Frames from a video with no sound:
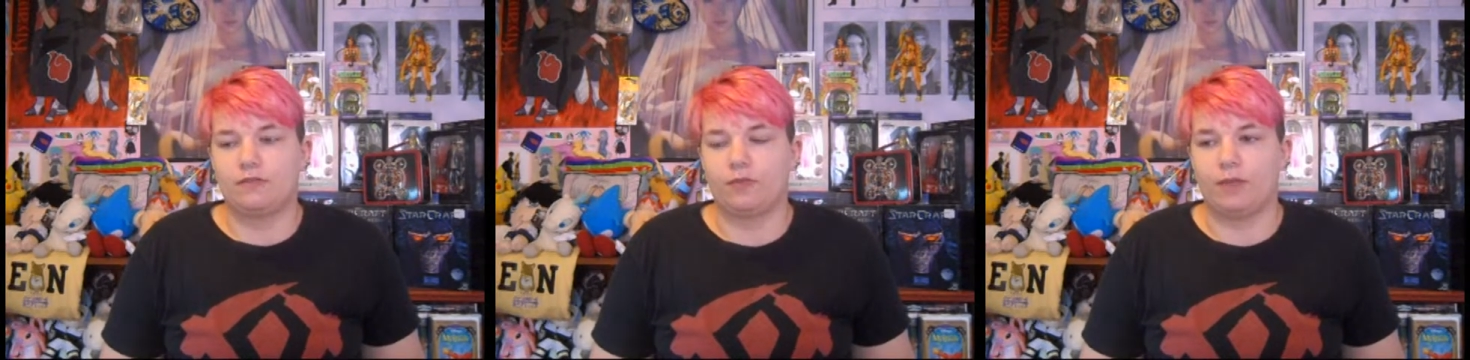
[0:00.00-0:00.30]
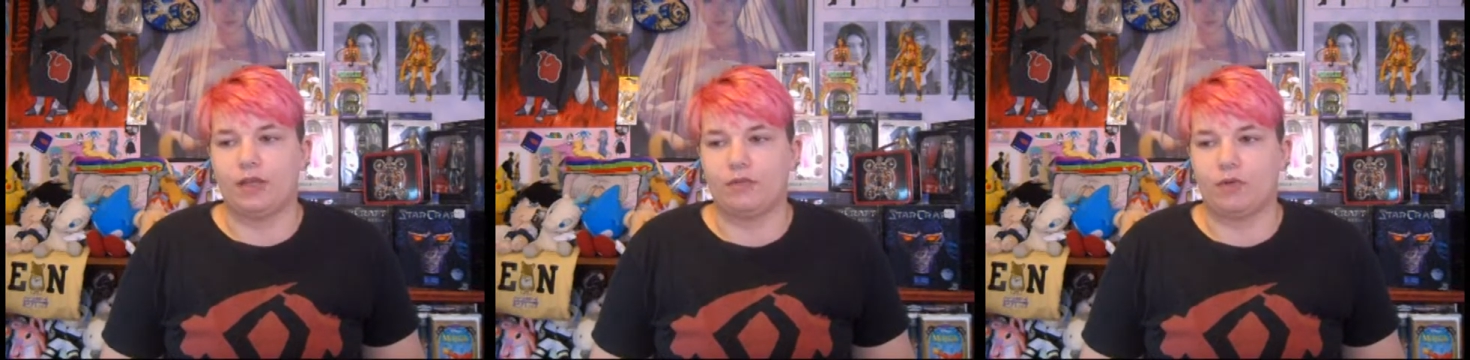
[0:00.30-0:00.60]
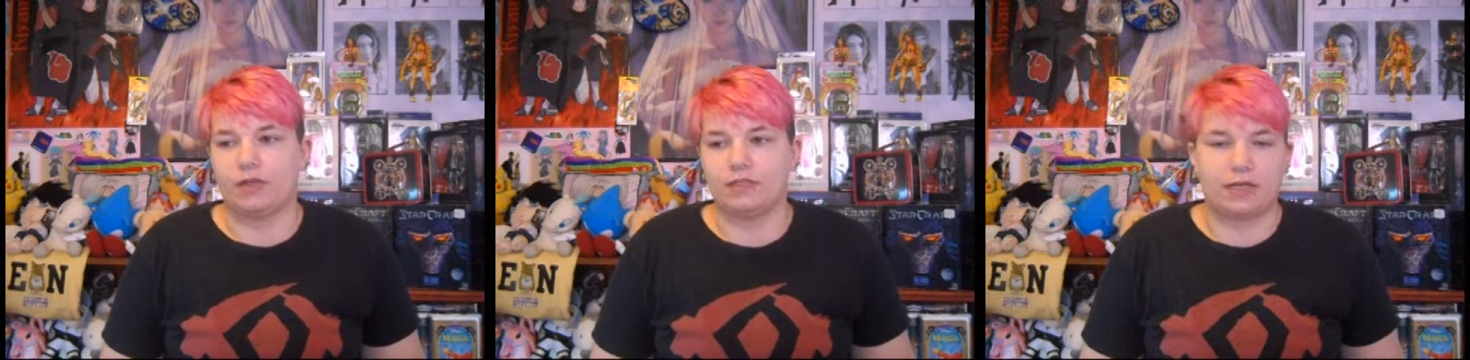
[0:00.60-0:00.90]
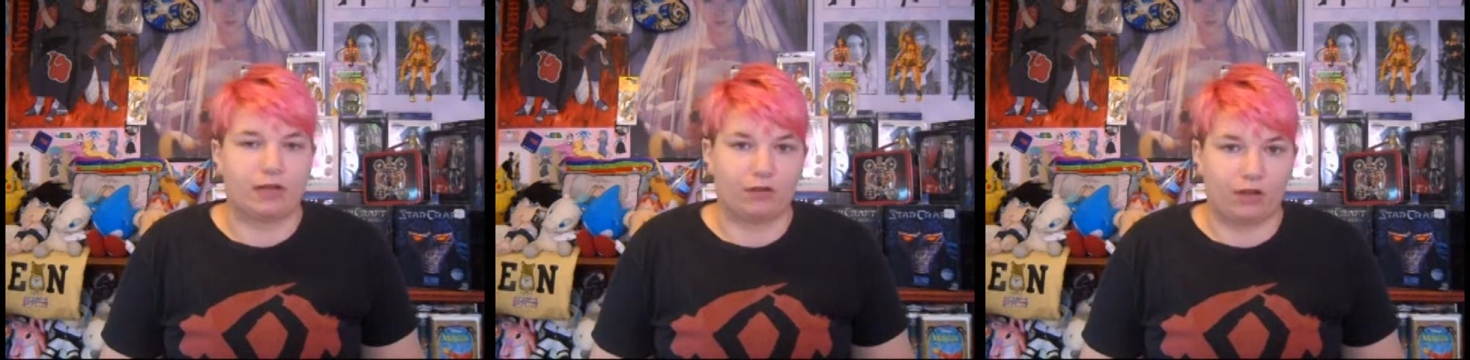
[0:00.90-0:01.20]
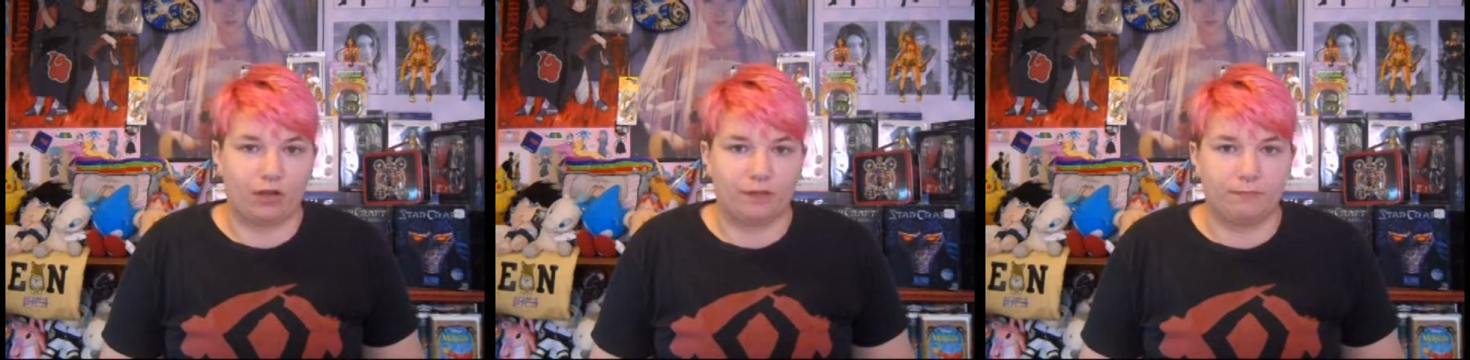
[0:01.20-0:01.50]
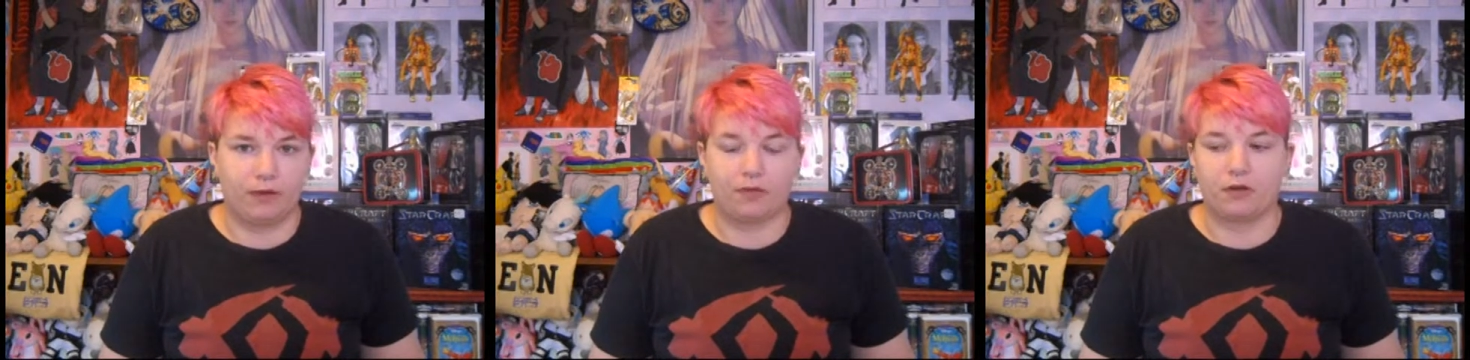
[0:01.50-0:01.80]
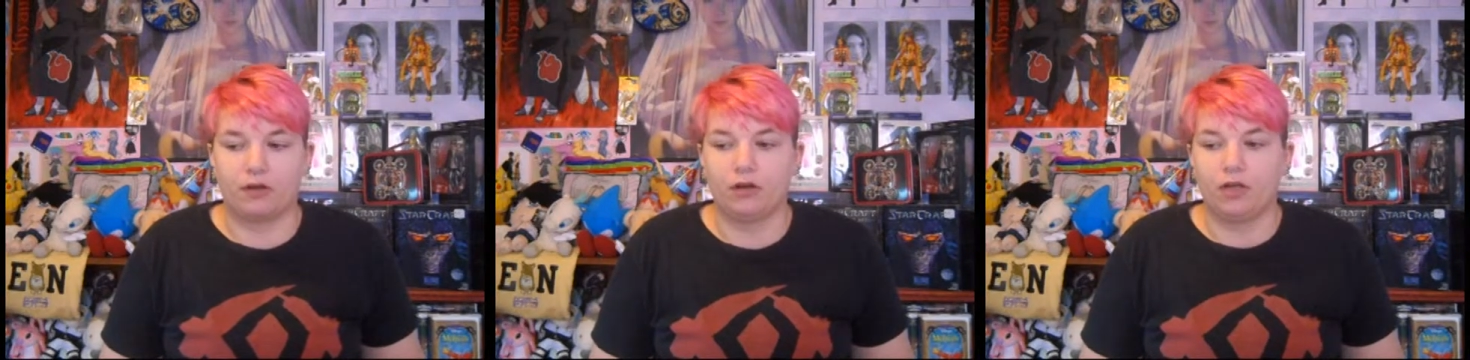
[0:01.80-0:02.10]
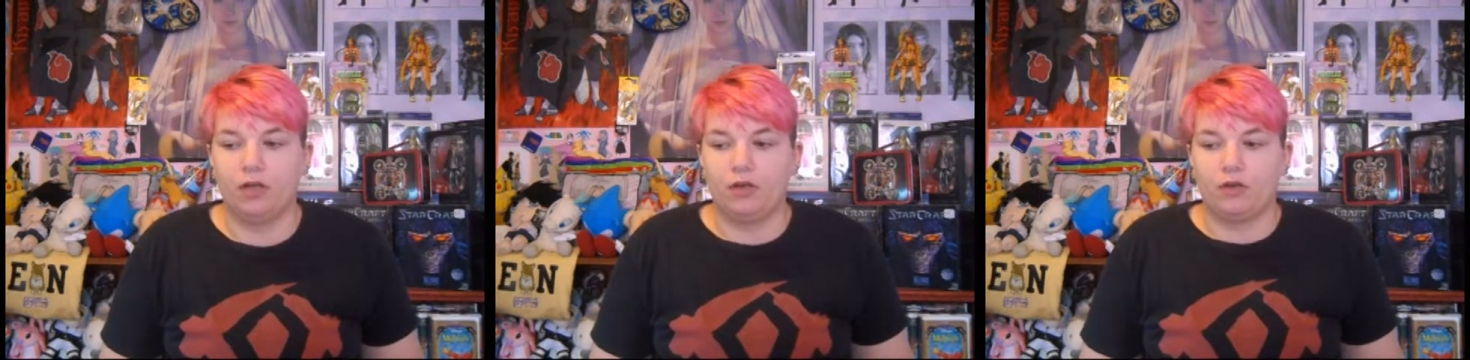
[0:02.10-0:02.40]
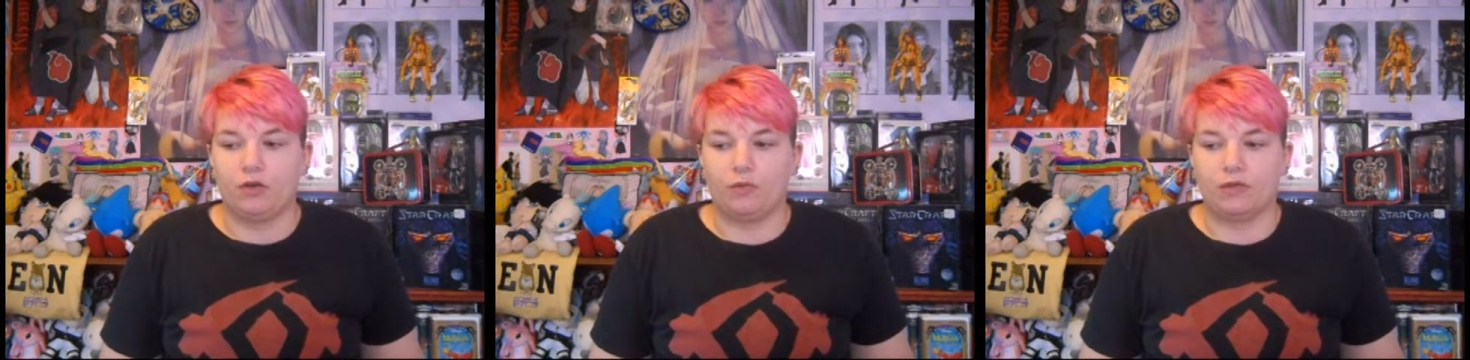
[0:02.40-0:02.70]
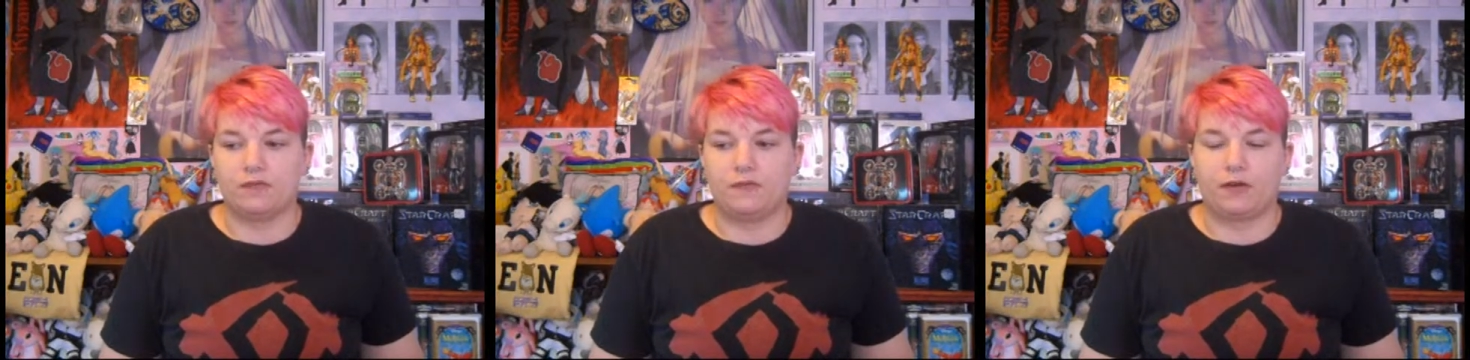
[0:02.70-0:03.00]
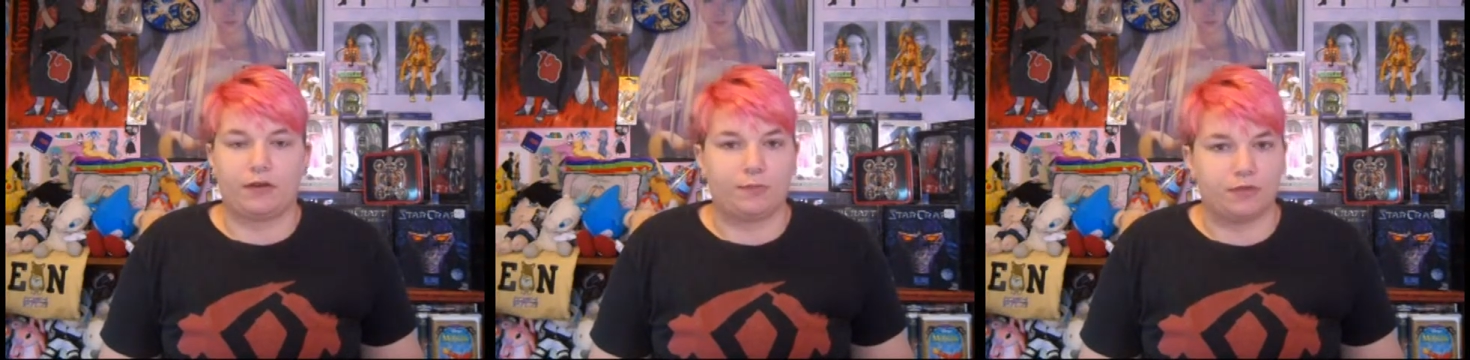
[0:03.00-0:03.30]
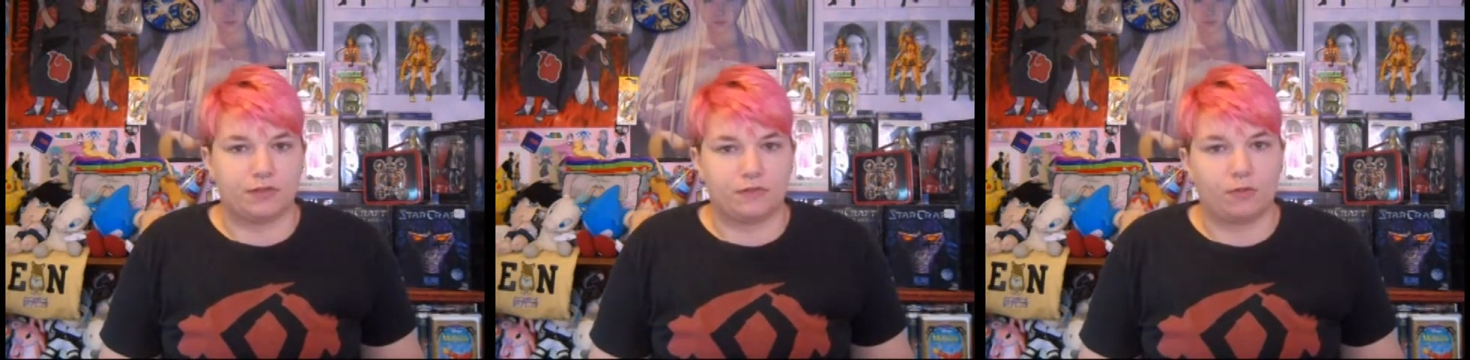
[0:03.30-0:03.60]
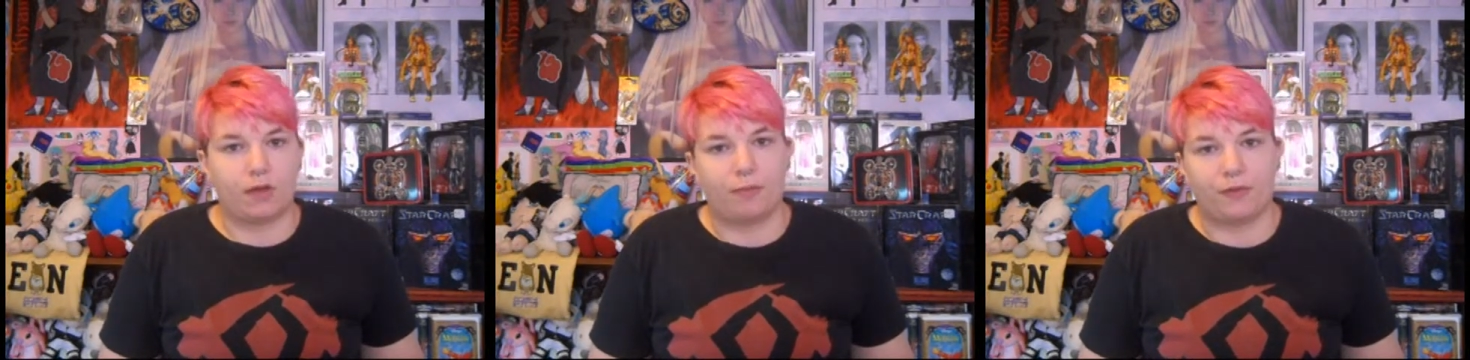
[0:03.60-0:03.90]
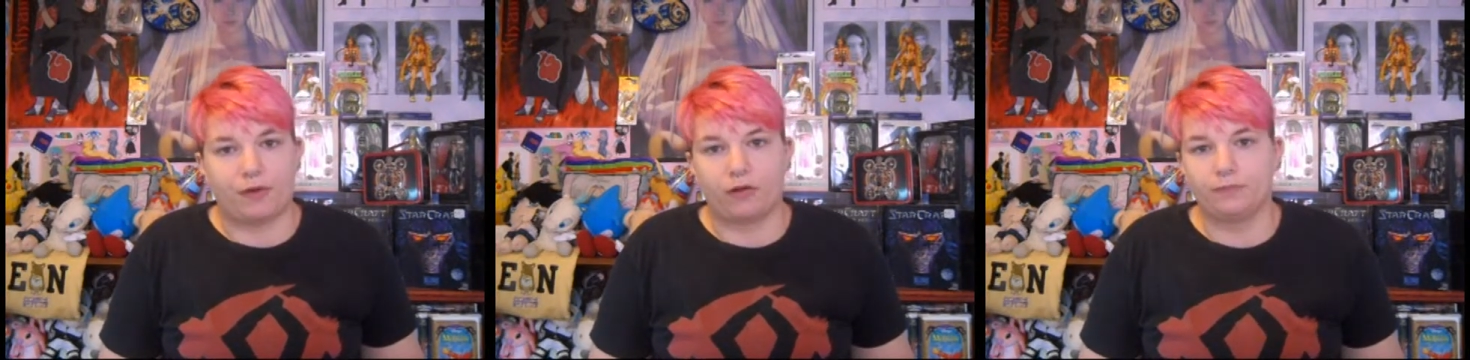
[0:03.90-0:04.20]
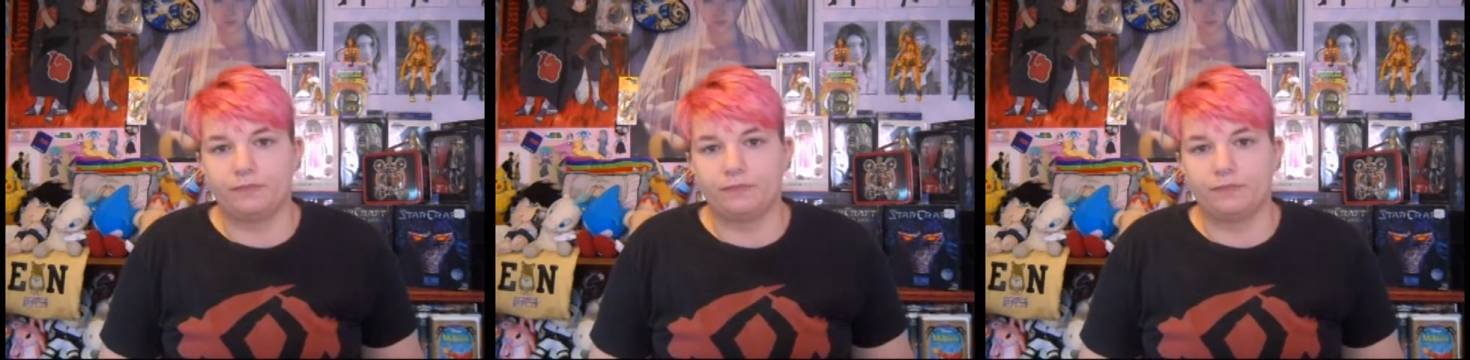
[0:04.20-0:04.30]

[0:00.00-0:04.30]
for me, it was an alcoholic father who was very abusive to my mother.